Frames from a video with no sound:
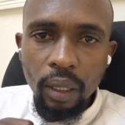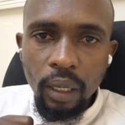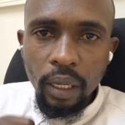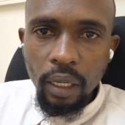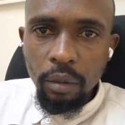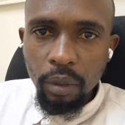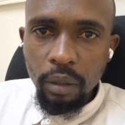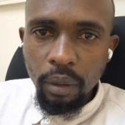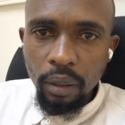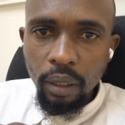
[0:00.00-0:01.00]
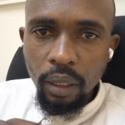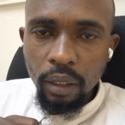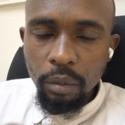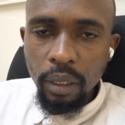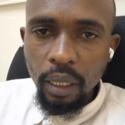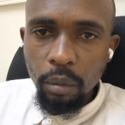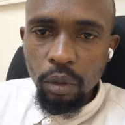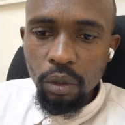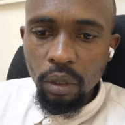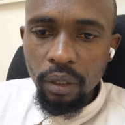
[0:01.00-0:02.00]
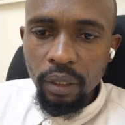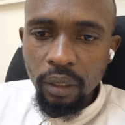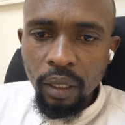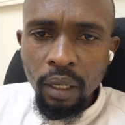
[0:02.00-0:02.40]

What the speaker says: here at Smart Hub Consulting.